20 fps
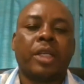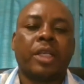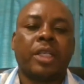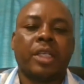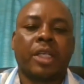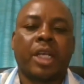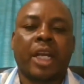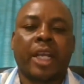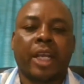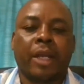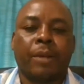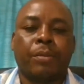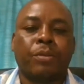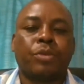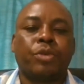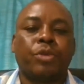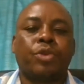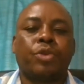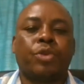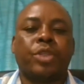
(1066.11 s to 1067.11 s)
he came
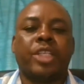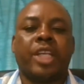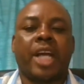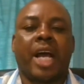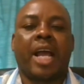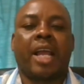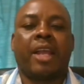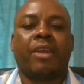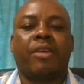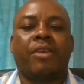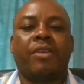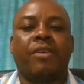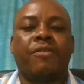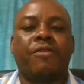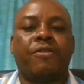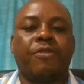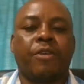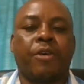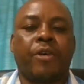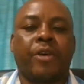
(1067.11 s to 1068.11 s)
to die
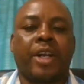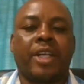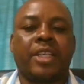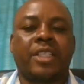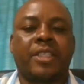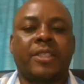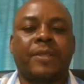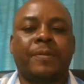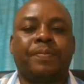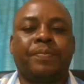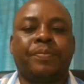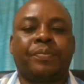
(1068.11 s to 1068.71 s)
for us.